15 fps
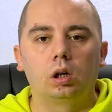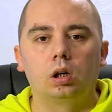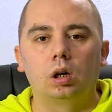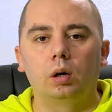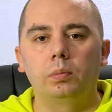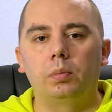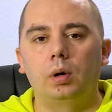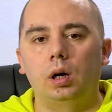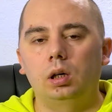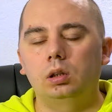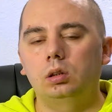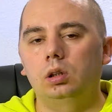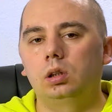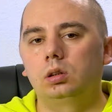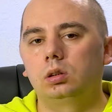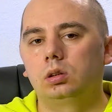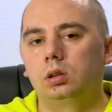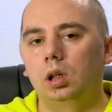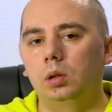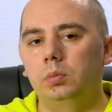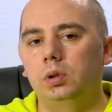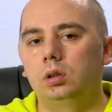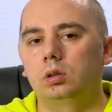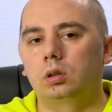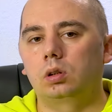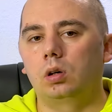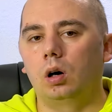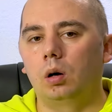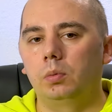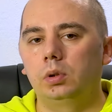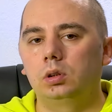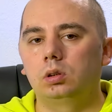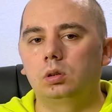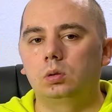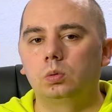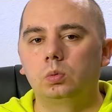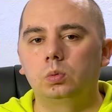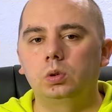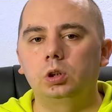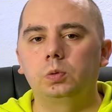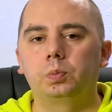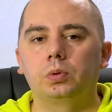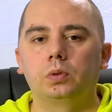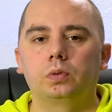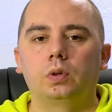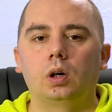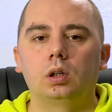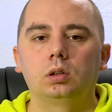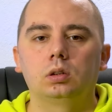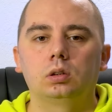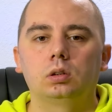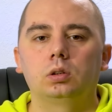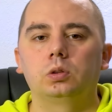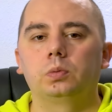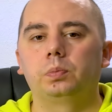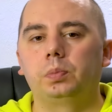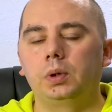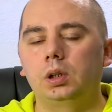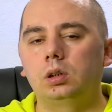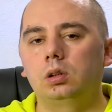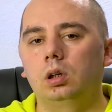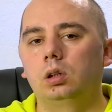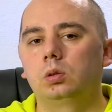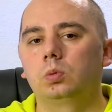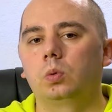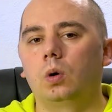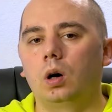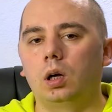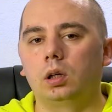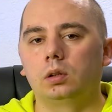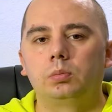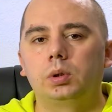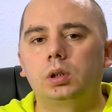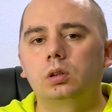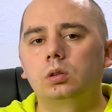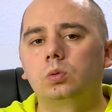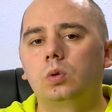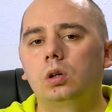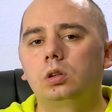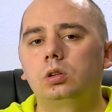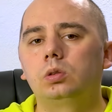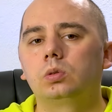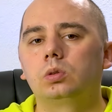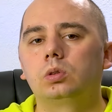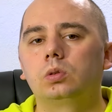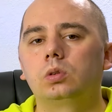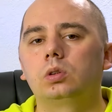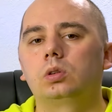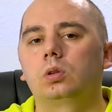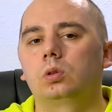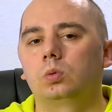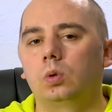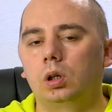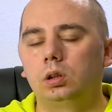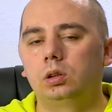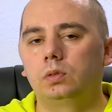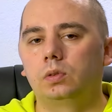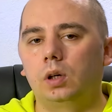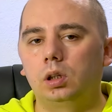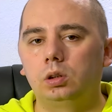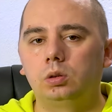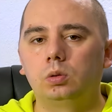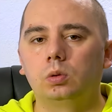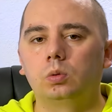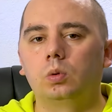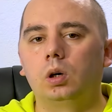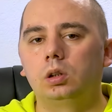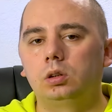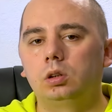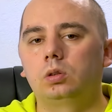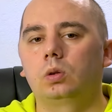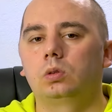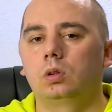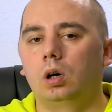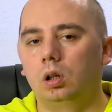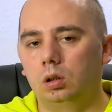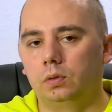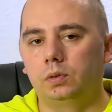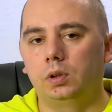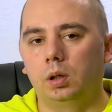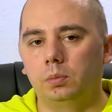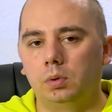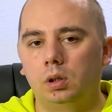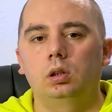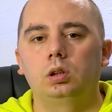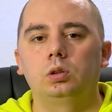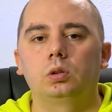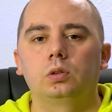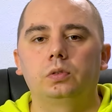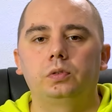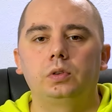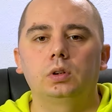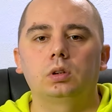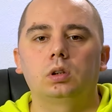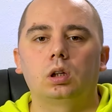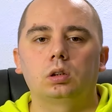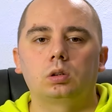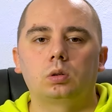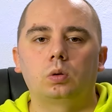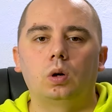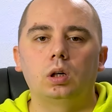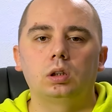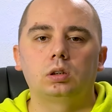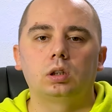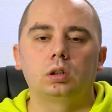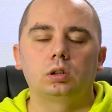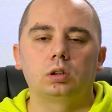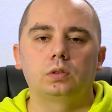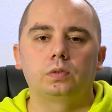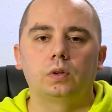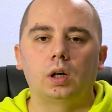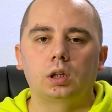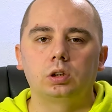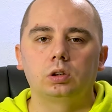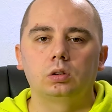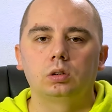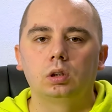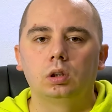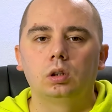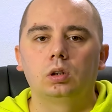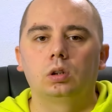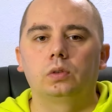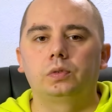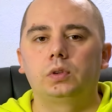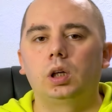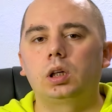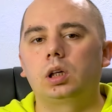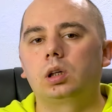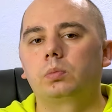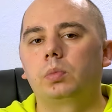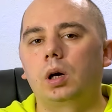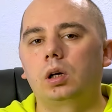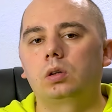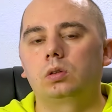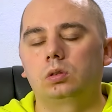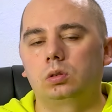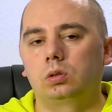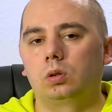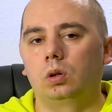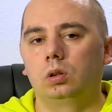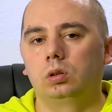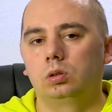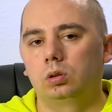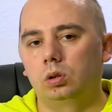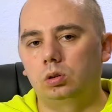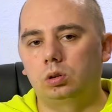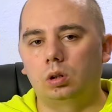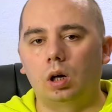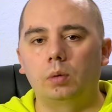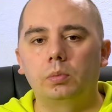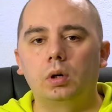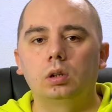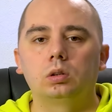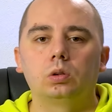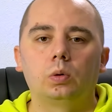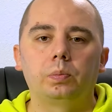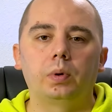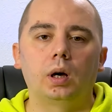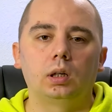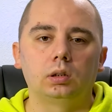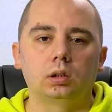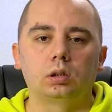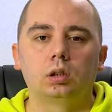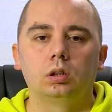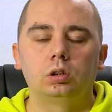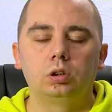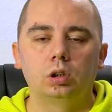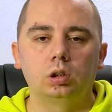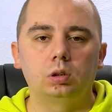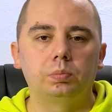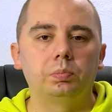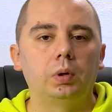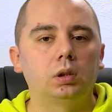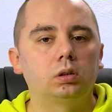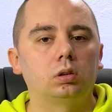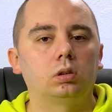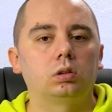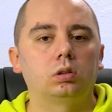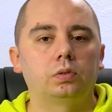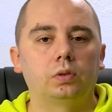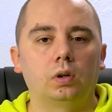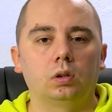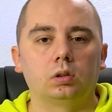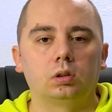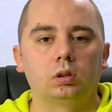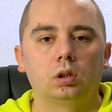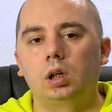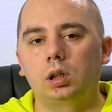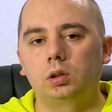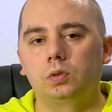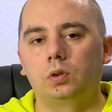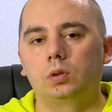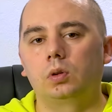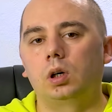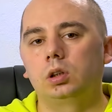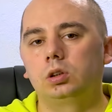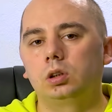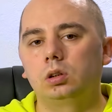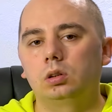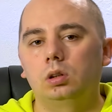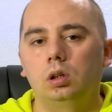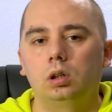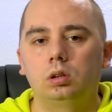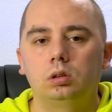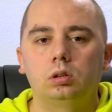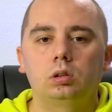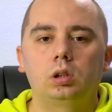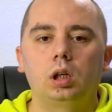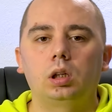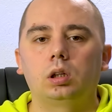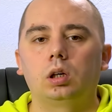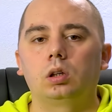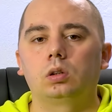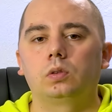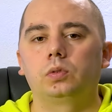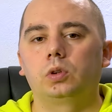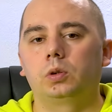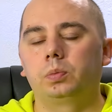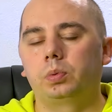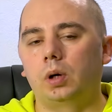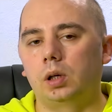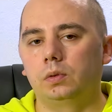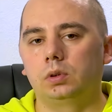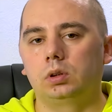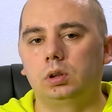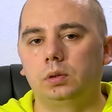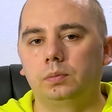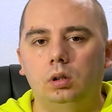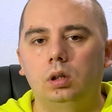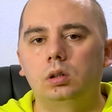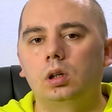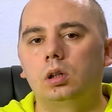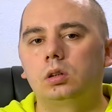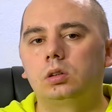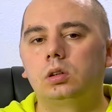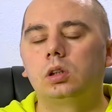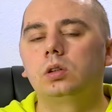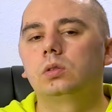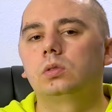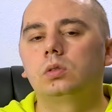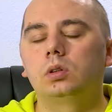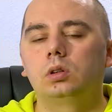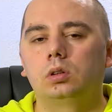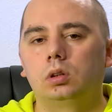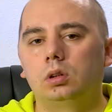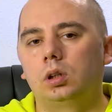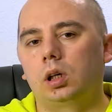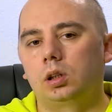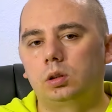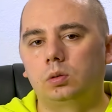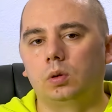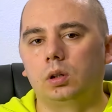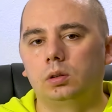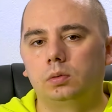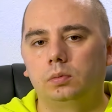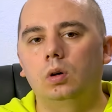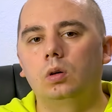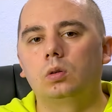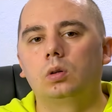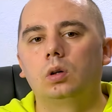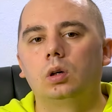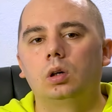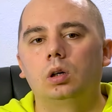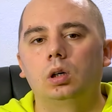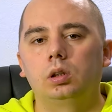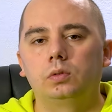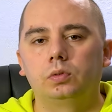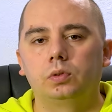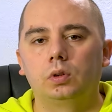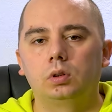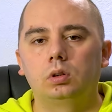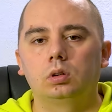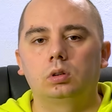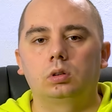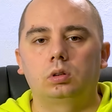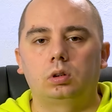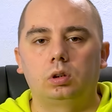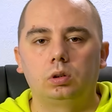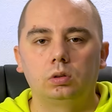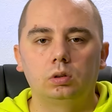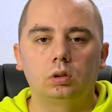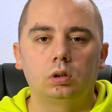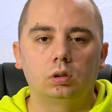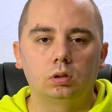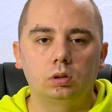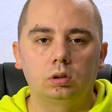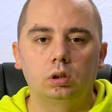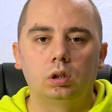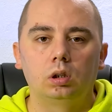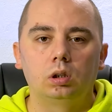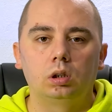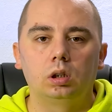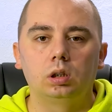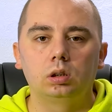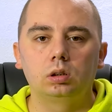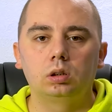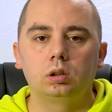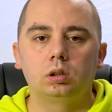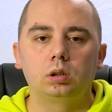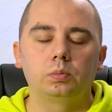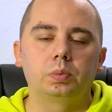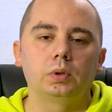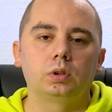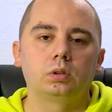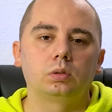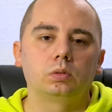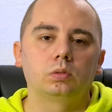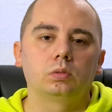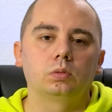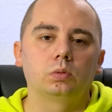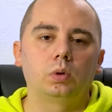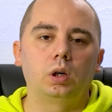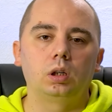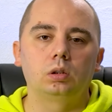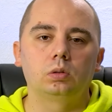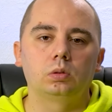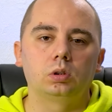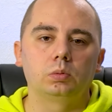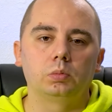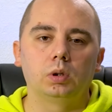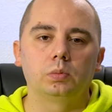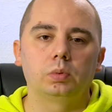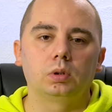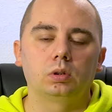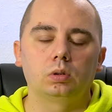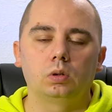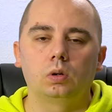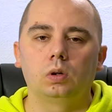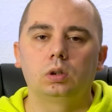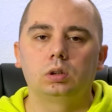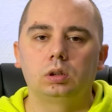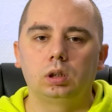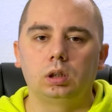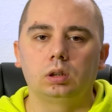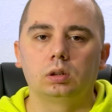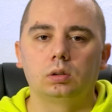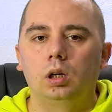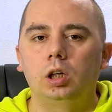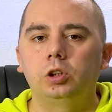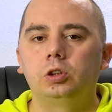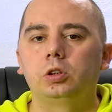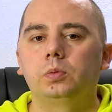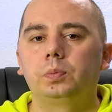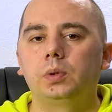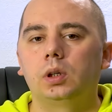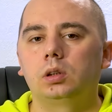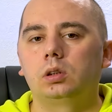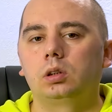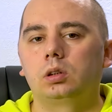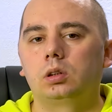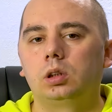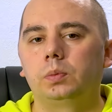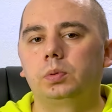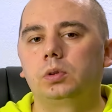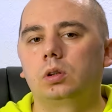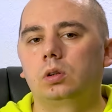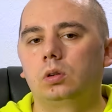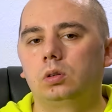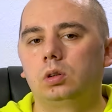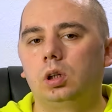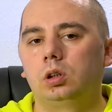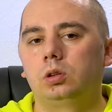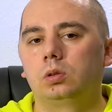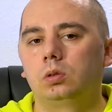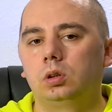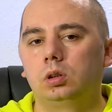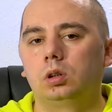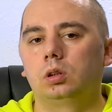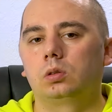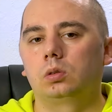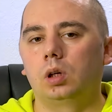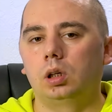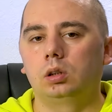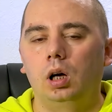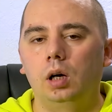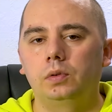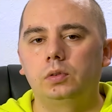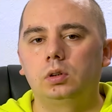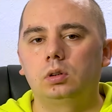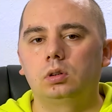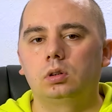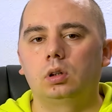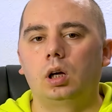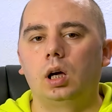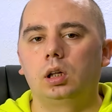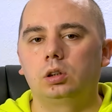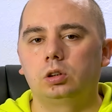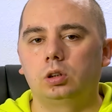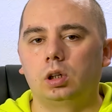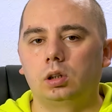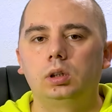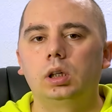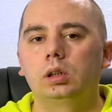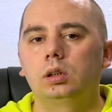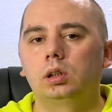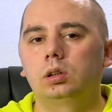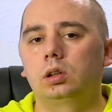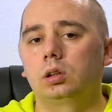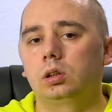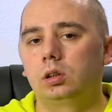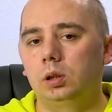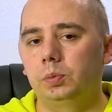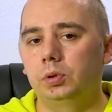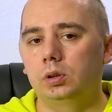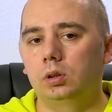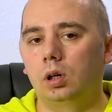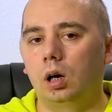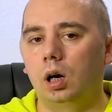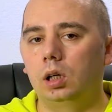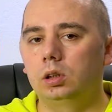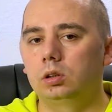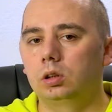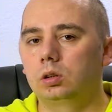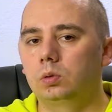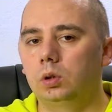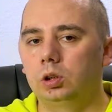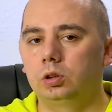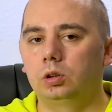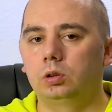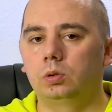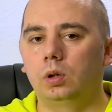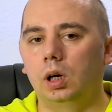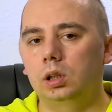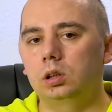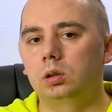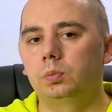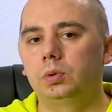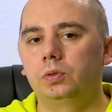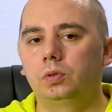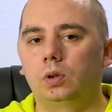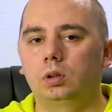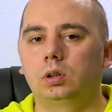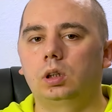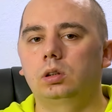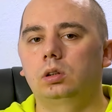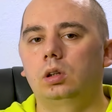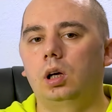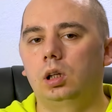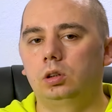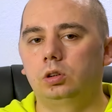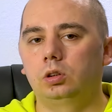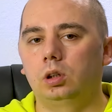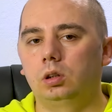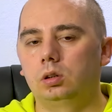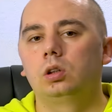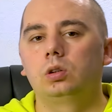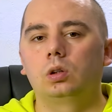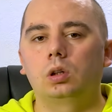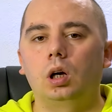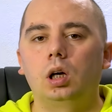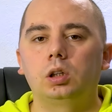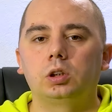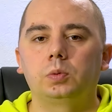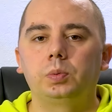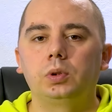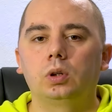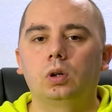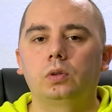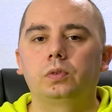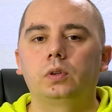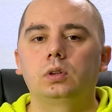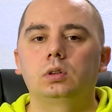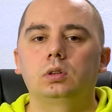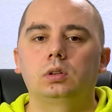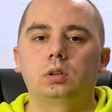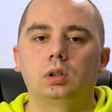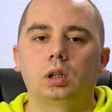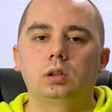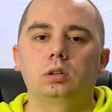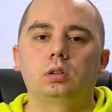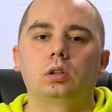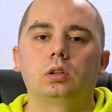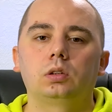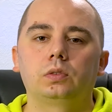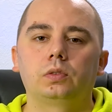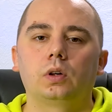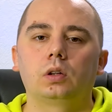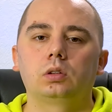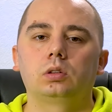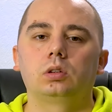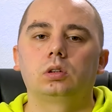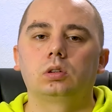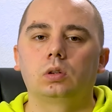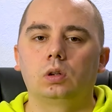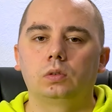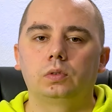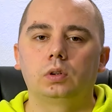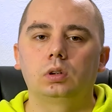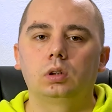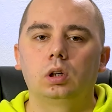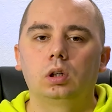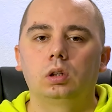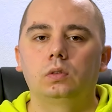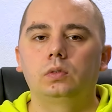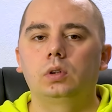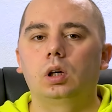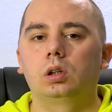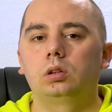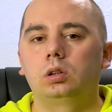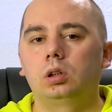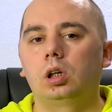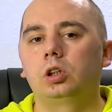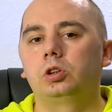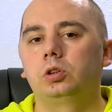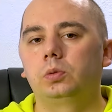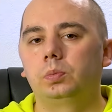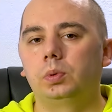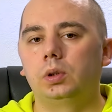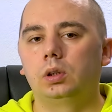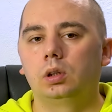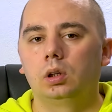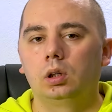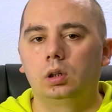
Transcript: Come back and tell me in the comments which provider you picked and why. Because once you do it on one device, you'll want it on all of them. And you'll feel that quiet satisfaction of taking back control. No drama, no panic. Just better defaults. Thanks for watching and take care of your privacy. And I'll see you in the next one. Oh, and for the curious, here's the simplest way to remember the whole thing. HTTPS encrypts the content you read and write after the handshake. DNS encryption hides the question you ask before that handshake. Your ISP often sets the default resolver via DHCP.